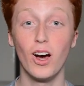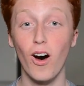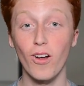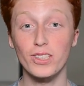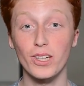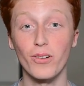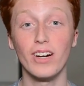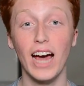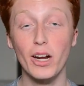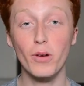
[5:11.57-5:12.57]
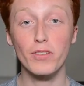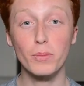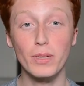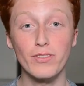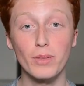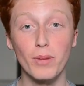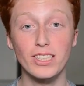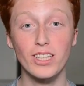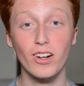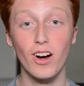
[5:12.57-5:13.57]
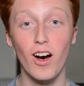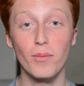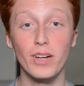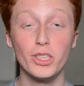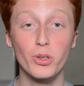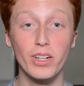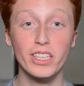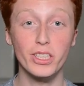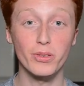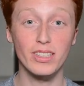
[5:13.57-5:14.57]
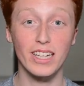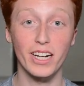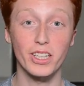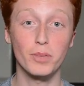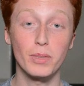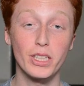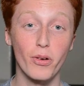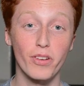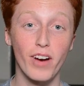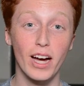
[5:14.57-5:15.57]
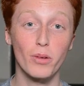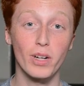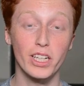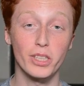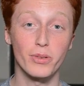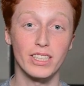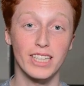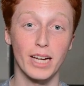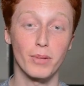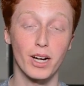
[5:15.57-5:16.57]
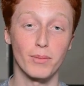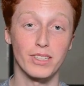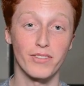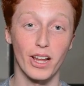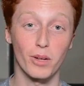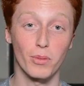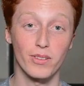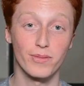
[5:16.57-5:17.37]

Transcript: Also, head over to pvbuzz.com and join the newsletter to be notified when a new insight becomes available.